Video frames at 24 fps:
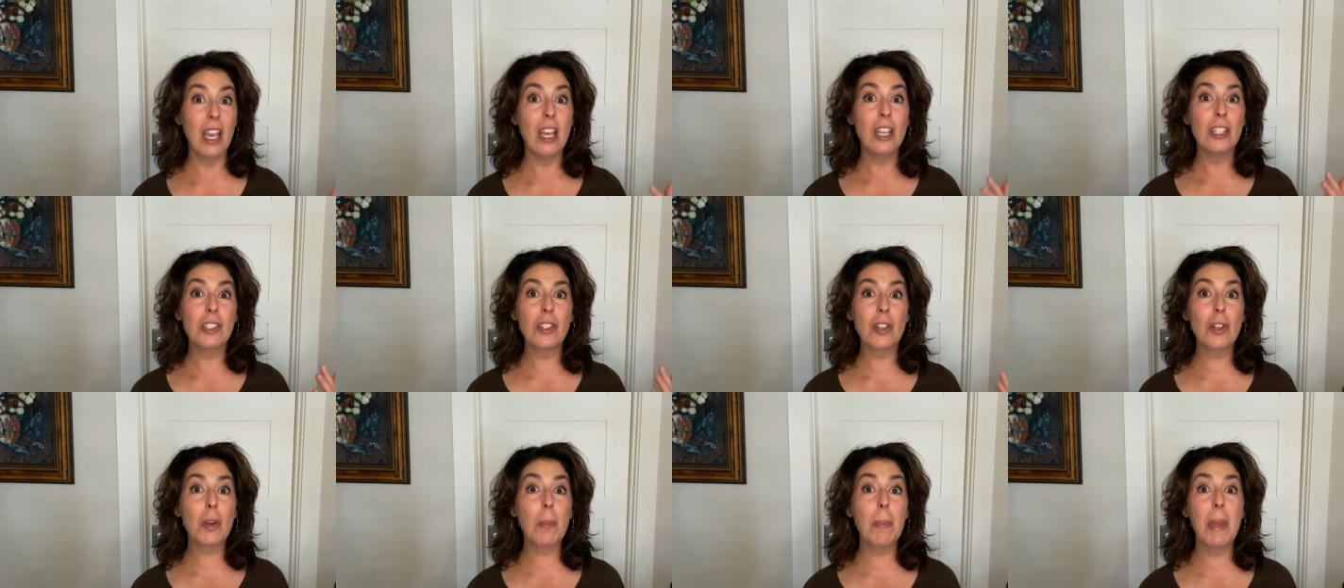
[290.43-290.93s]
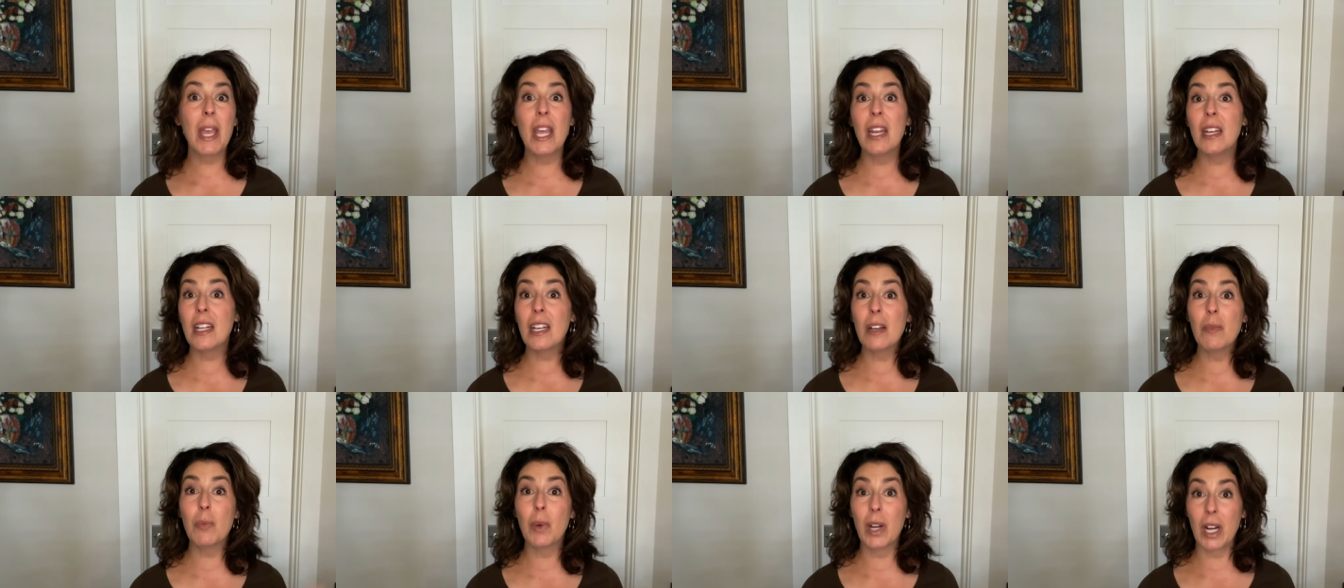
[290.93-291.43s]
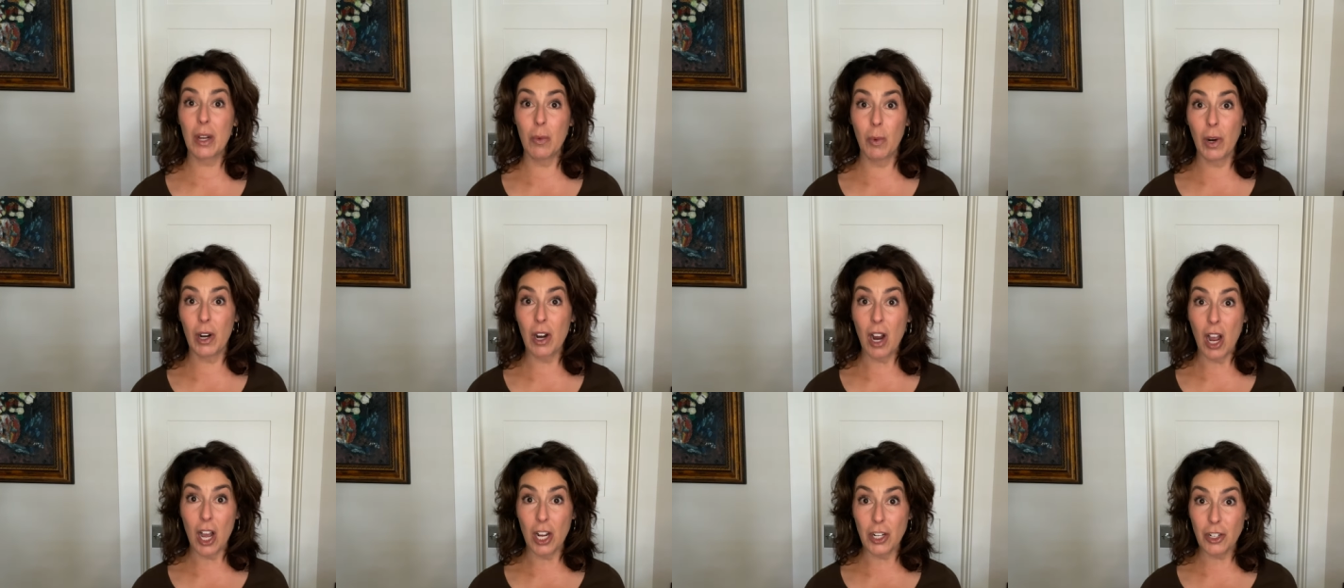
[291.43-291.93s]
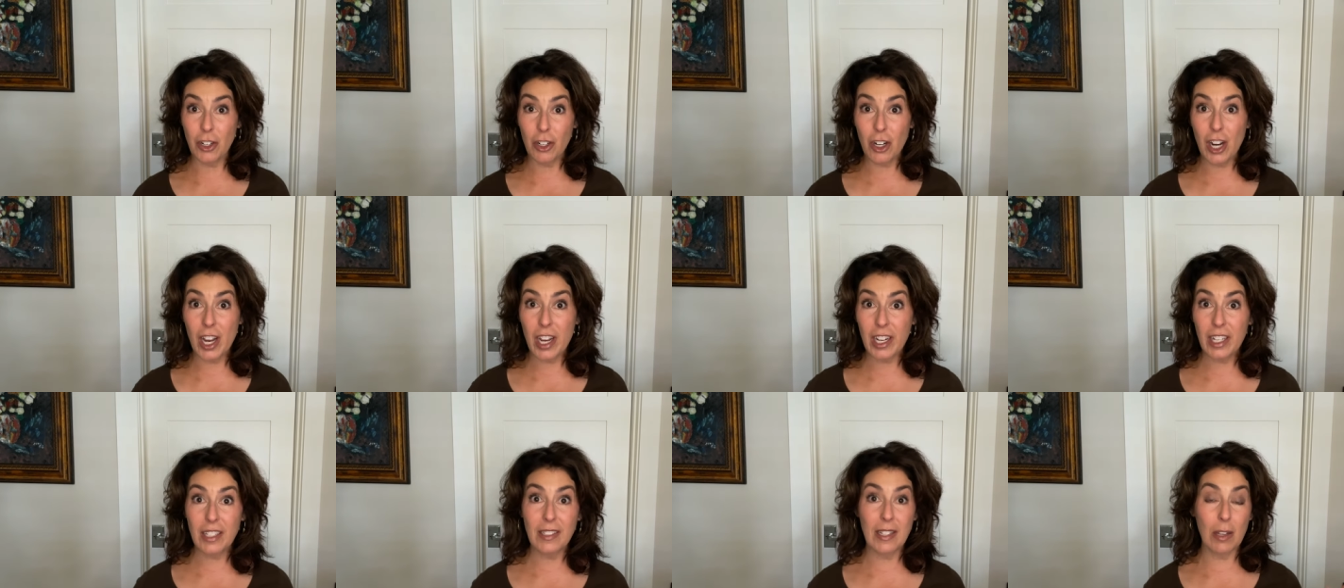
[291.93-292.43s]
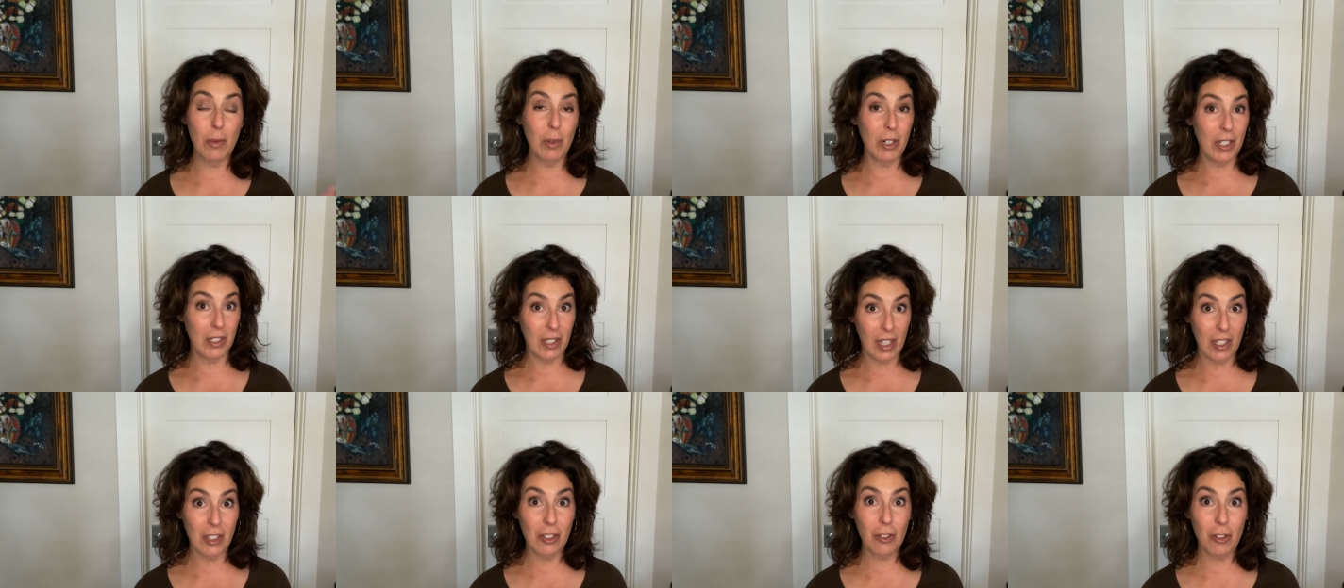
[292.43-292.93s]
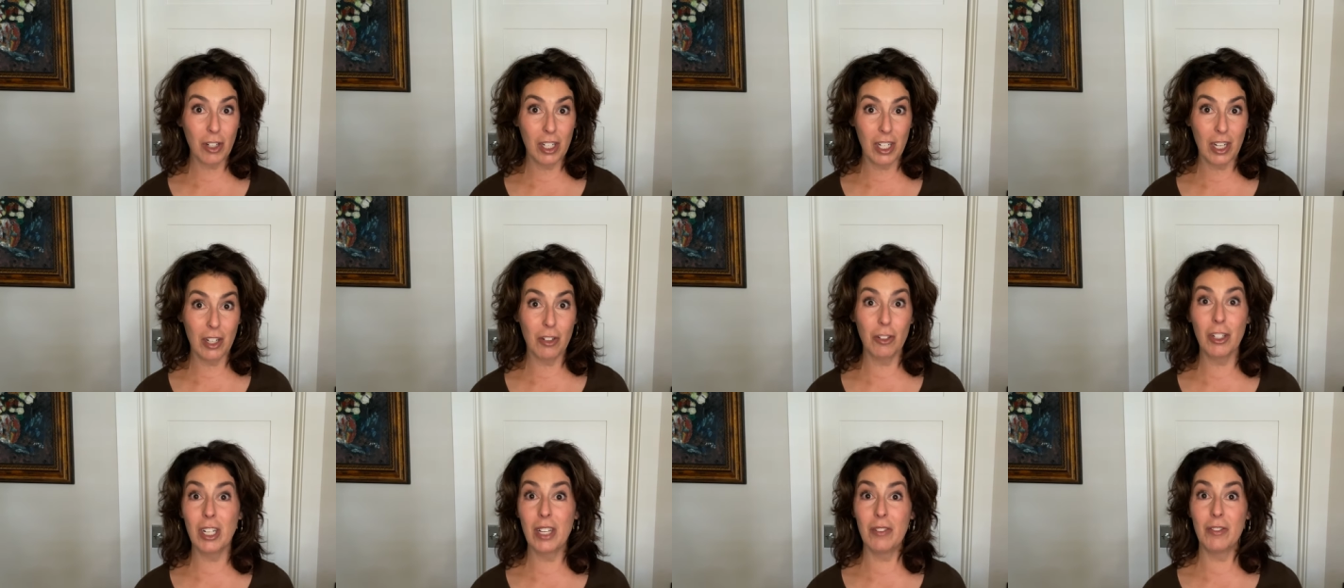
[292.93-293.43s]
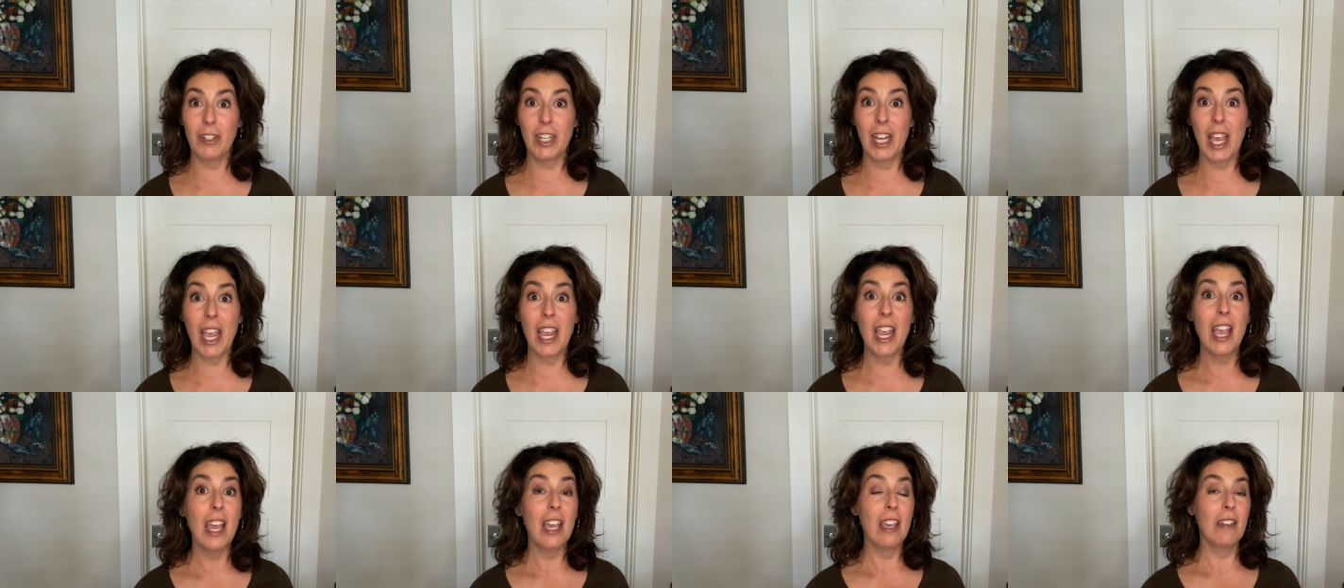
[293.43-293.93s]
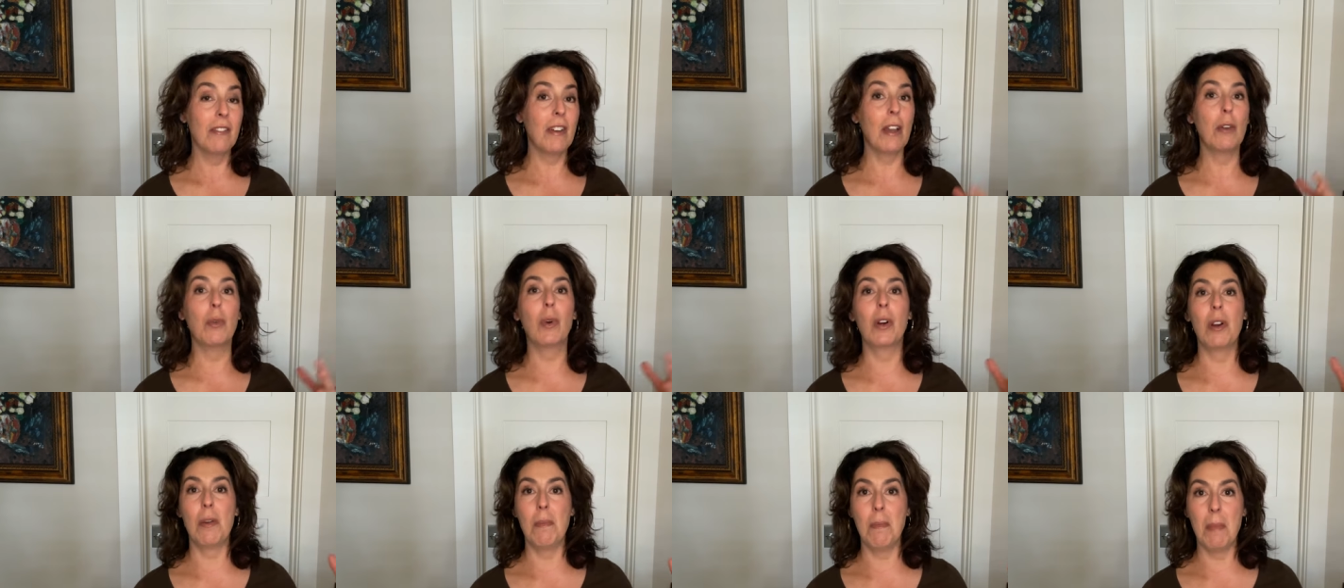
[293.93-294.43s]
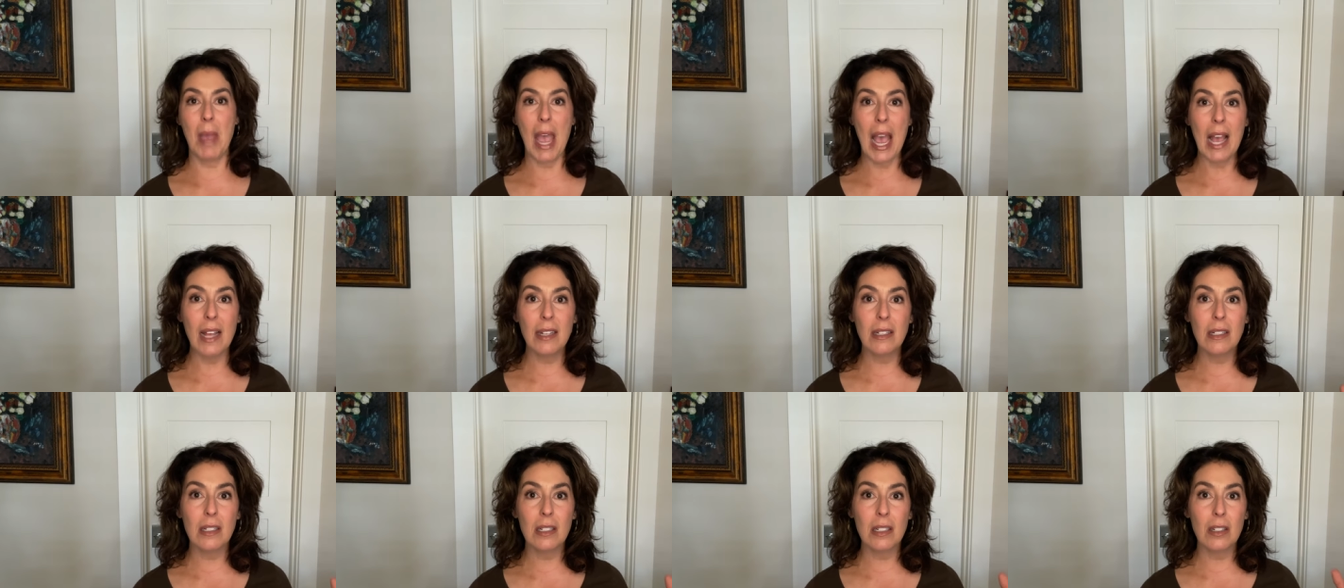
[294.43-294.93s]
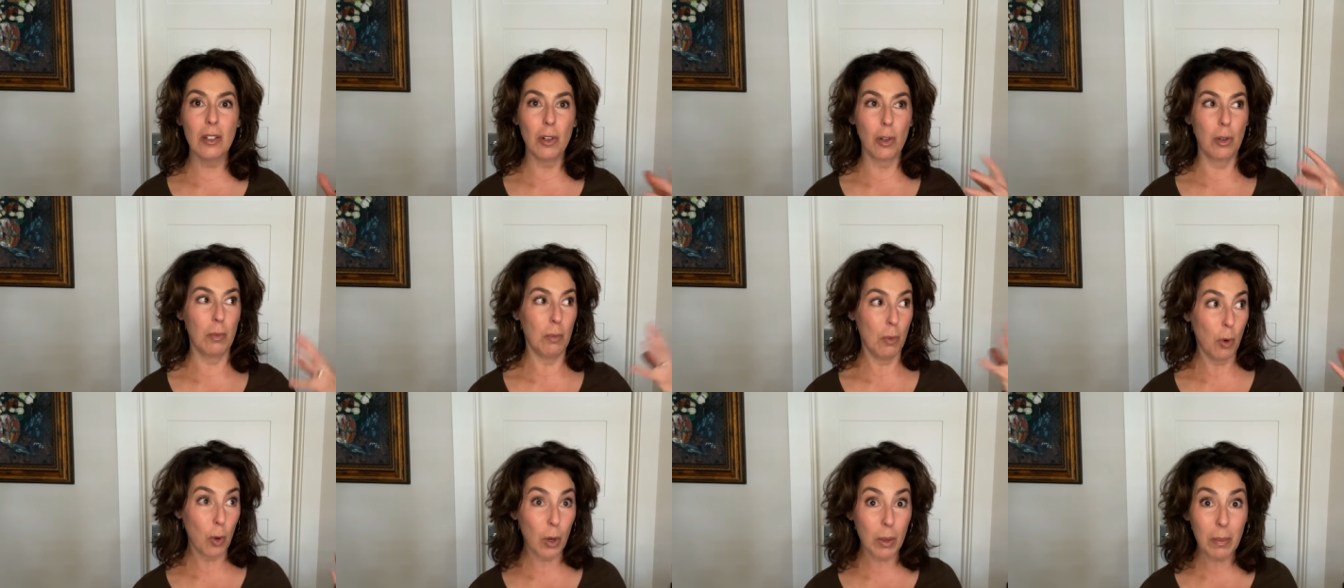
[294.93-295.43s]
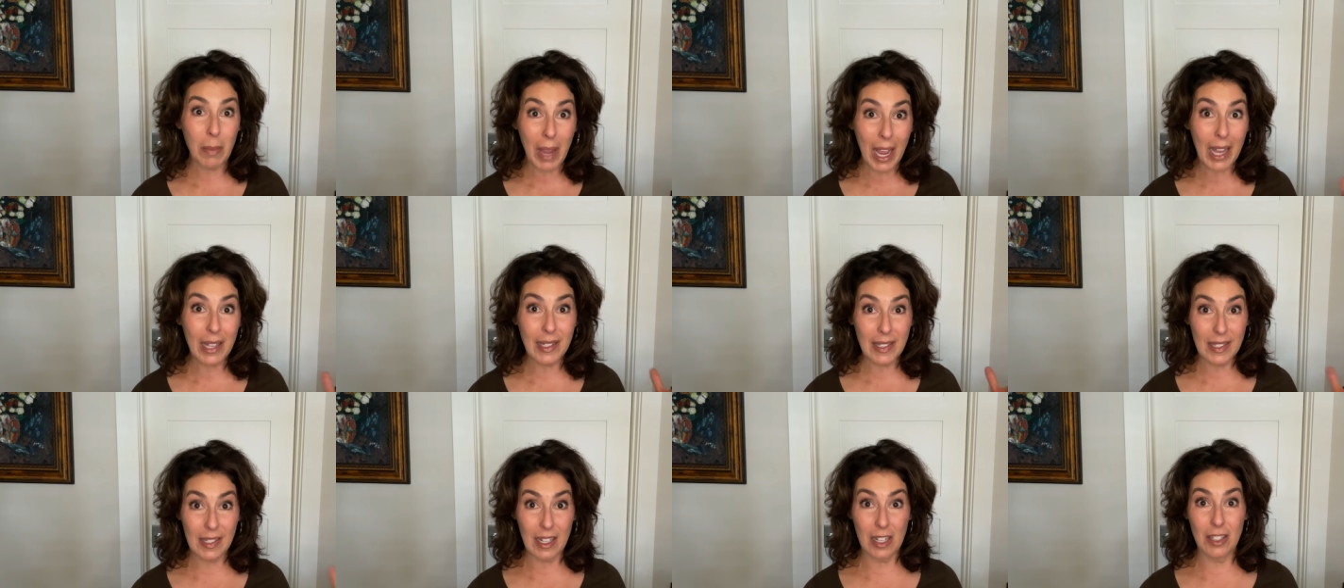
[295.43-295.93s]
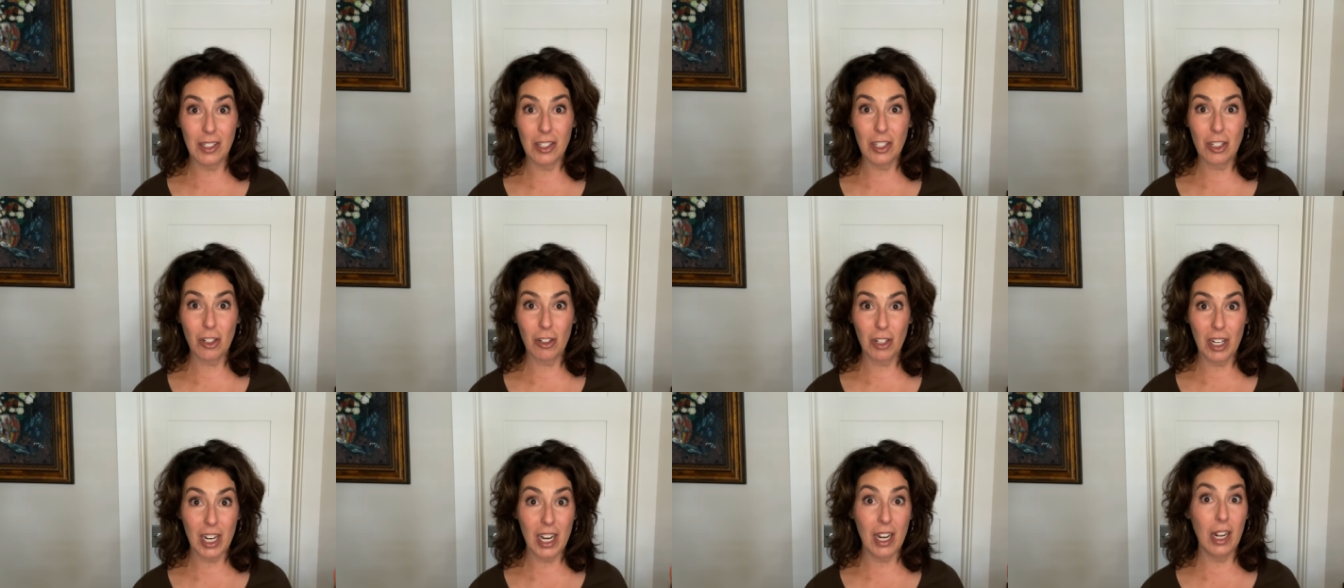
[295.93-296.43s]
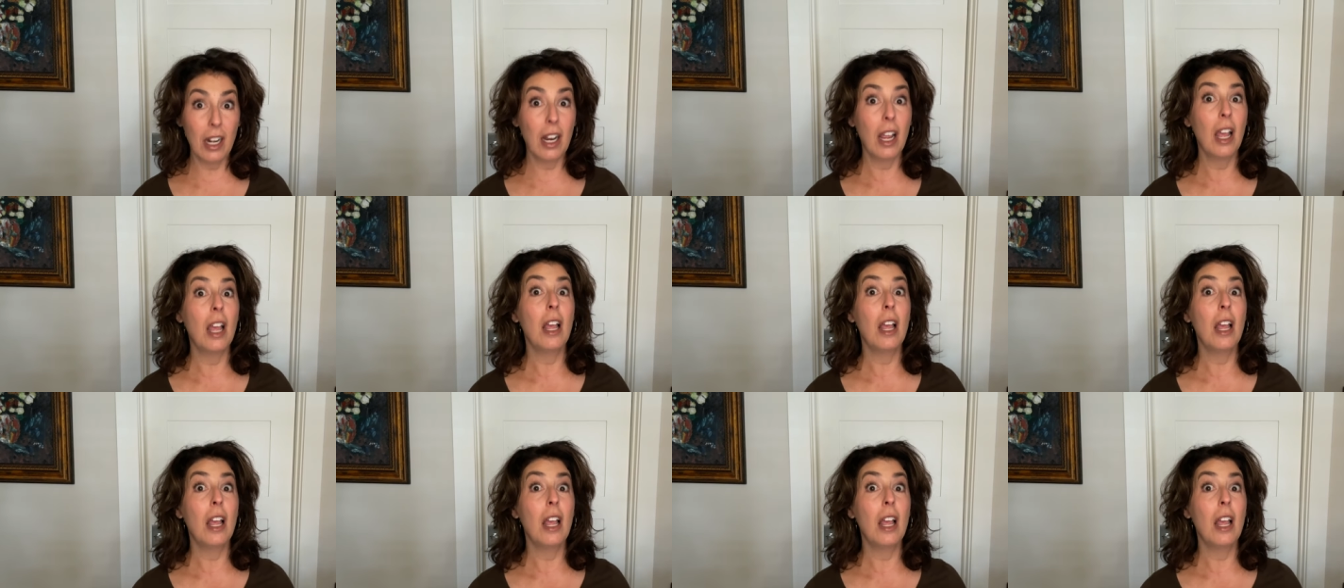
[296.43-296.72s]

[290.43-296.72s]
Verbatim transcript: So depending on what I wear under it, because I wear sunscreen under it every day, if I wear a matte or more matte sunscreen,